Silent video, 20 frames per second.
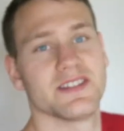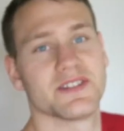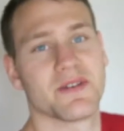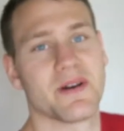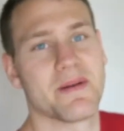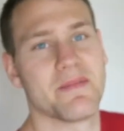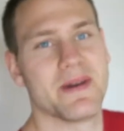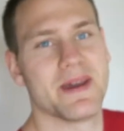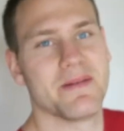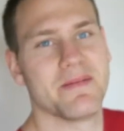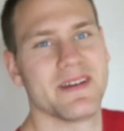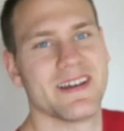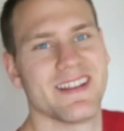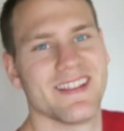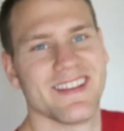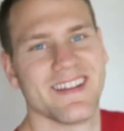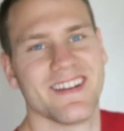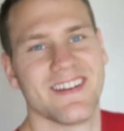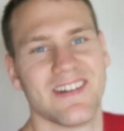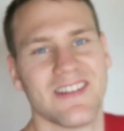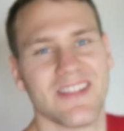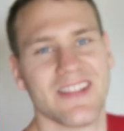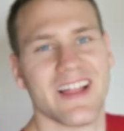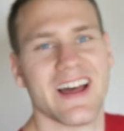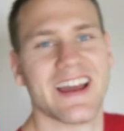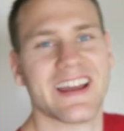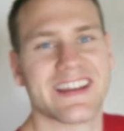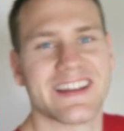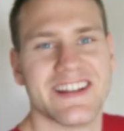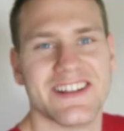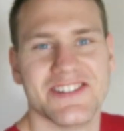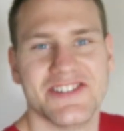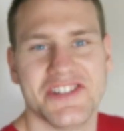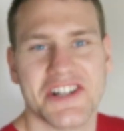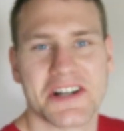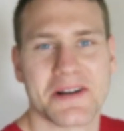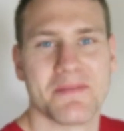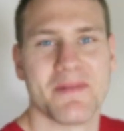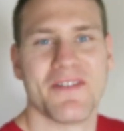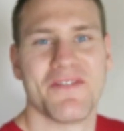So I may be a little like
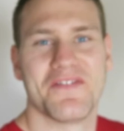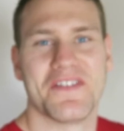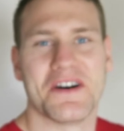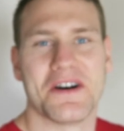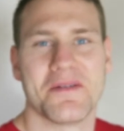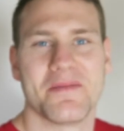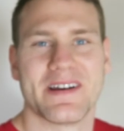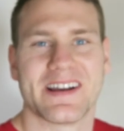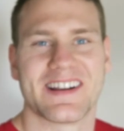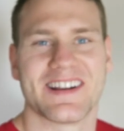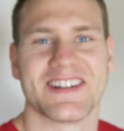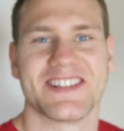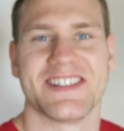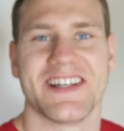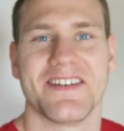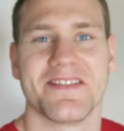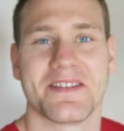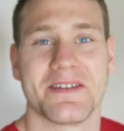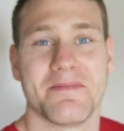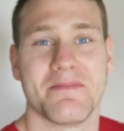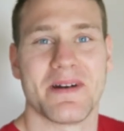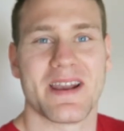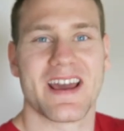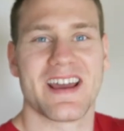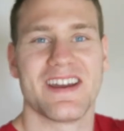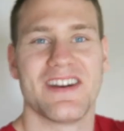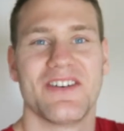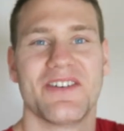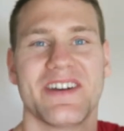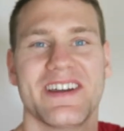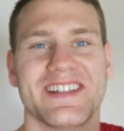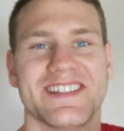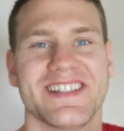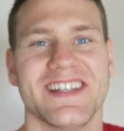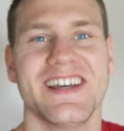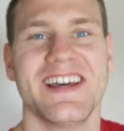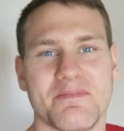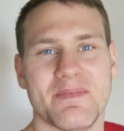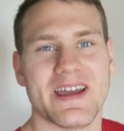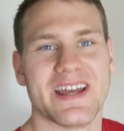germophobic or something, but I always
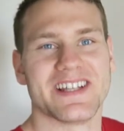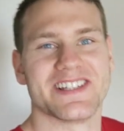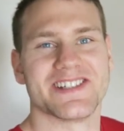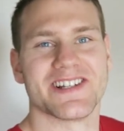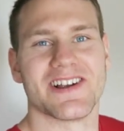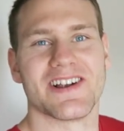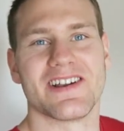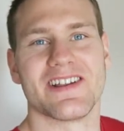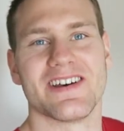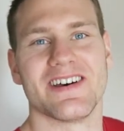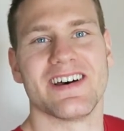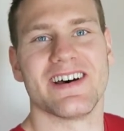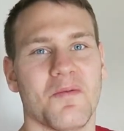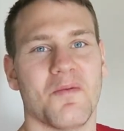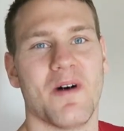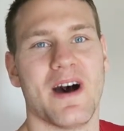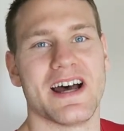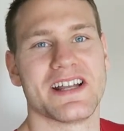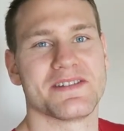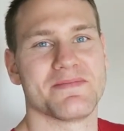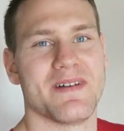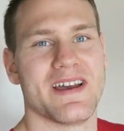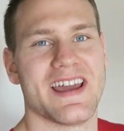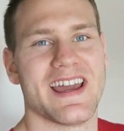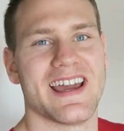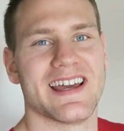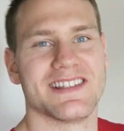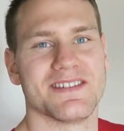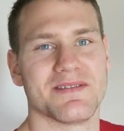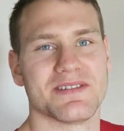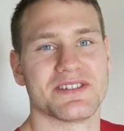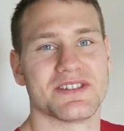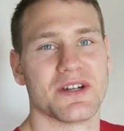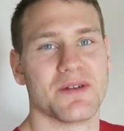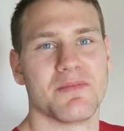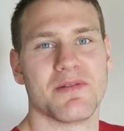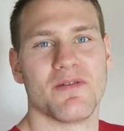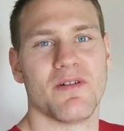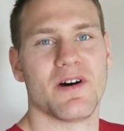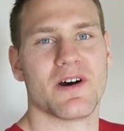make sure to wash my hands with
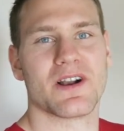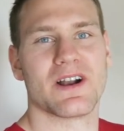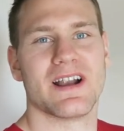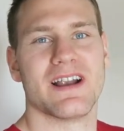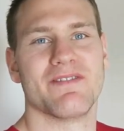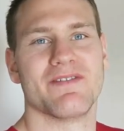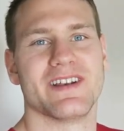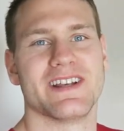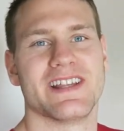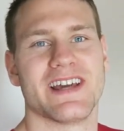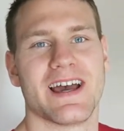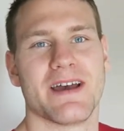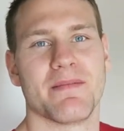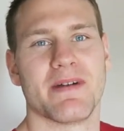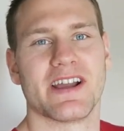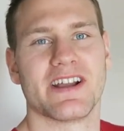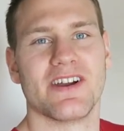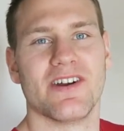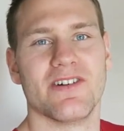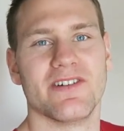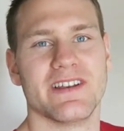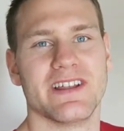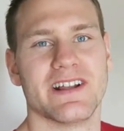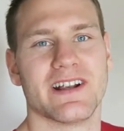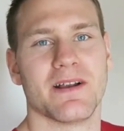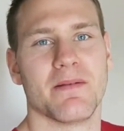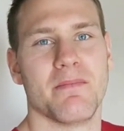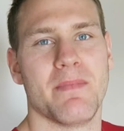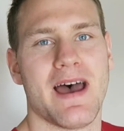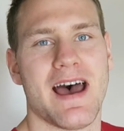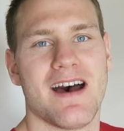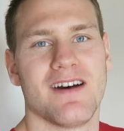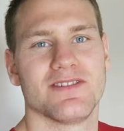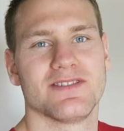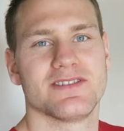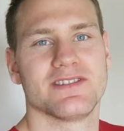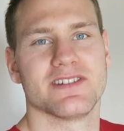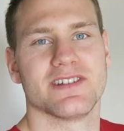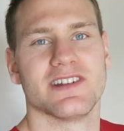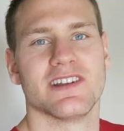soap and water every time I go near a
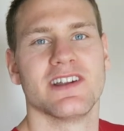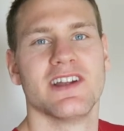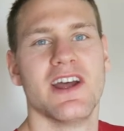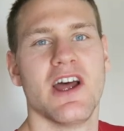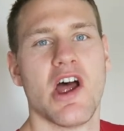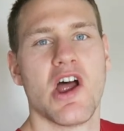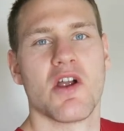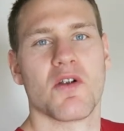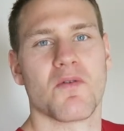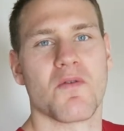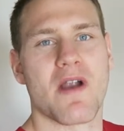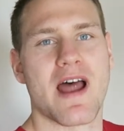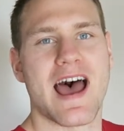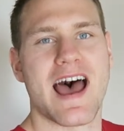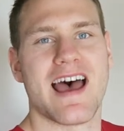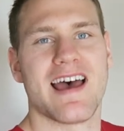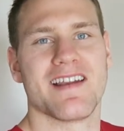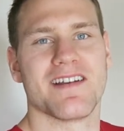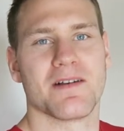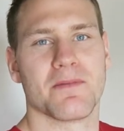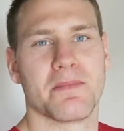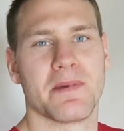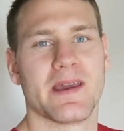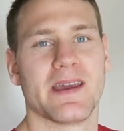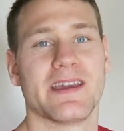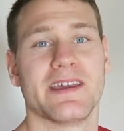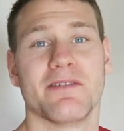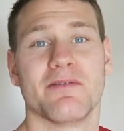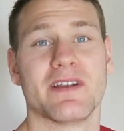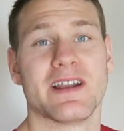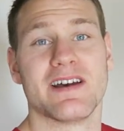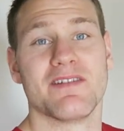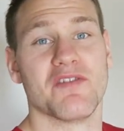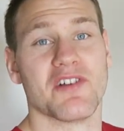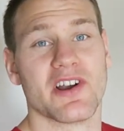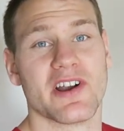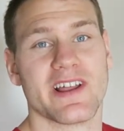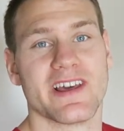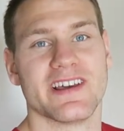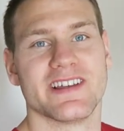mouse or rat or pinky,
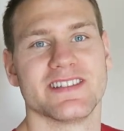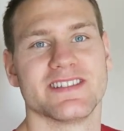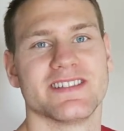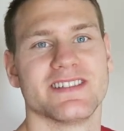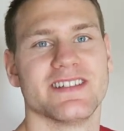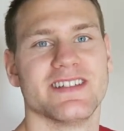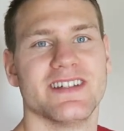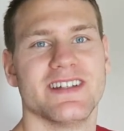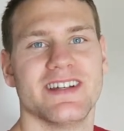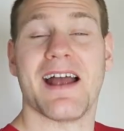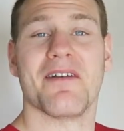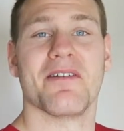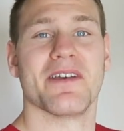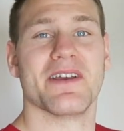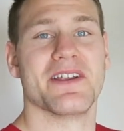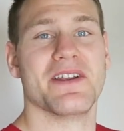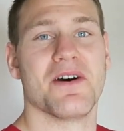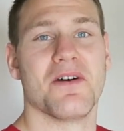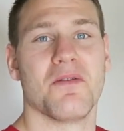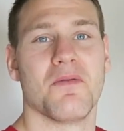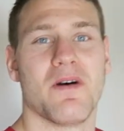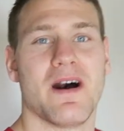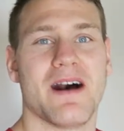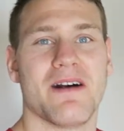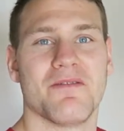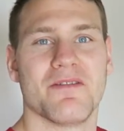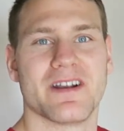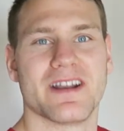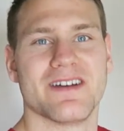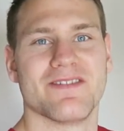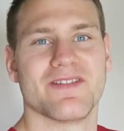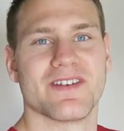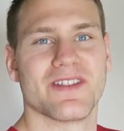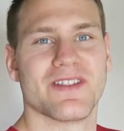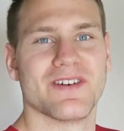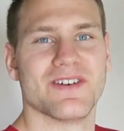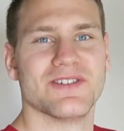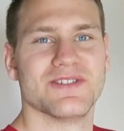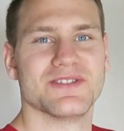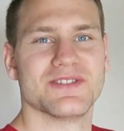whatever it is. I really don't want whatever
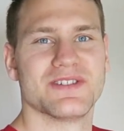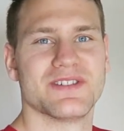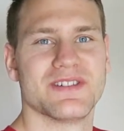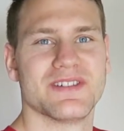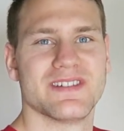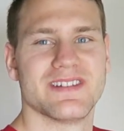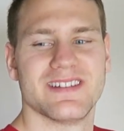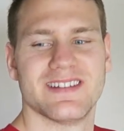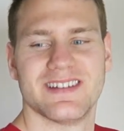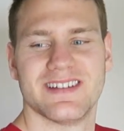those